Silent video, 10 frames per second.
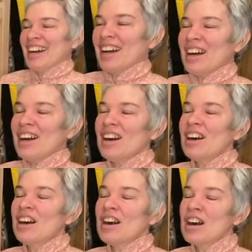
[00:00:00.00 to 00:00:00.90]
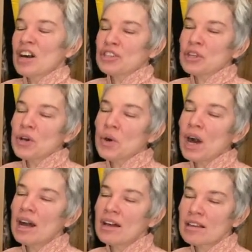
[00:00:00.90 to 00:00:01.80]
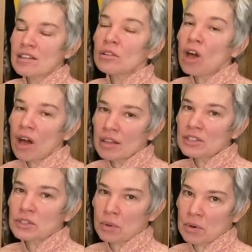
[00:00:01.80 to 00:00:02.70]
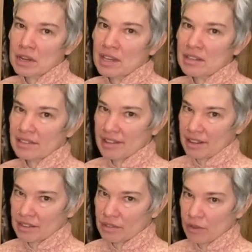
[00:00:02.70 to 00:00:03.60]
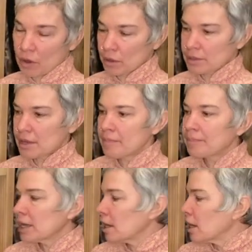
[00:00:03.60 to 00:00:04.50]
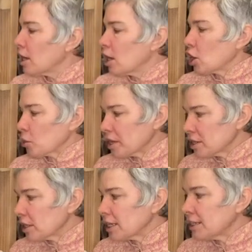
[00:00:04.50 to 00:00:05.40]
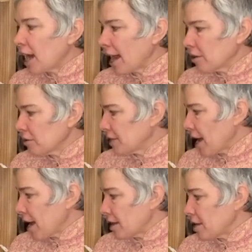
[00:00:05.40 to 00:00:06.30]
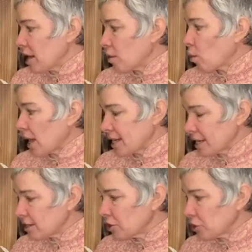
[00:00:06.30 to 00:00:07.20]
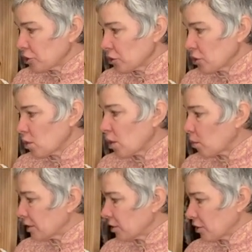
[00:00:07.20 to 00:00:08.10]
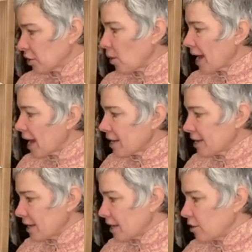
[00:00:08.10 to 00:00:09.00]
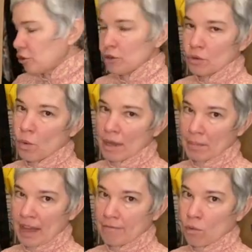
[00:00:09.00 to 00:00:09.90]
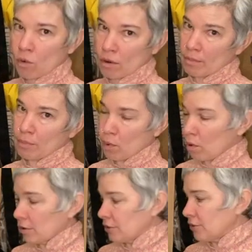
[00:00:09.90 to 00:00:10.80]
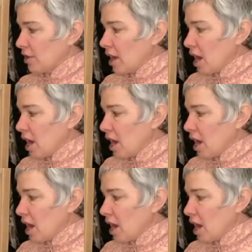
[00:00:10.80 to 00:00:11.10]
Uh, so the long story is this, folks. Originally, Tyler said that what I needed to do was just go ahead and get new one by four boards,